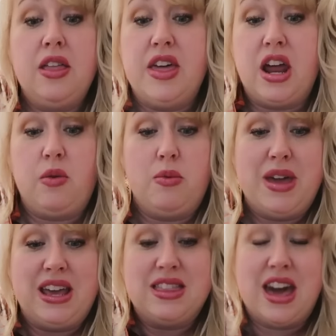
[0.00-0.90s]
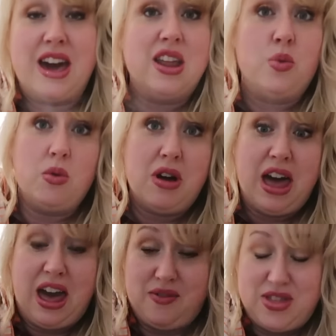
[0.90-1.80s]
then I will make that and we will
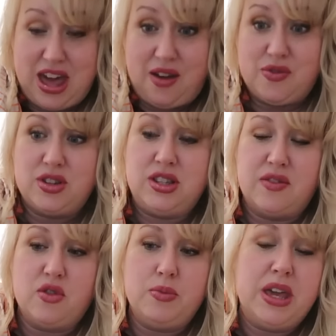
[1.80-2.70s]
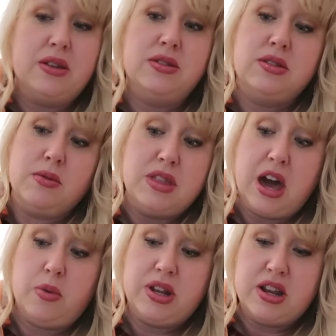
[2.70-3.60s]
have that for several meals. So
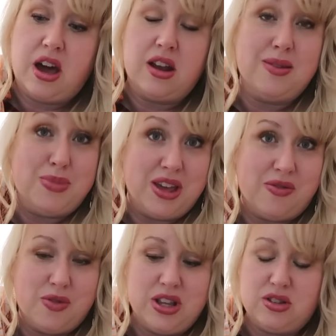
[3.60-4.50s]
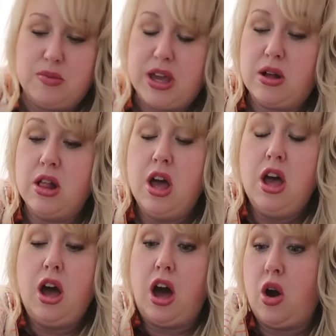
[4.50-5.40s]
that would not be a freezer meal
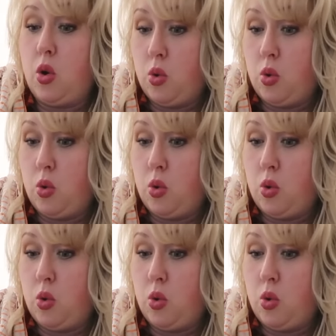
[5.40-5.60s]
uh,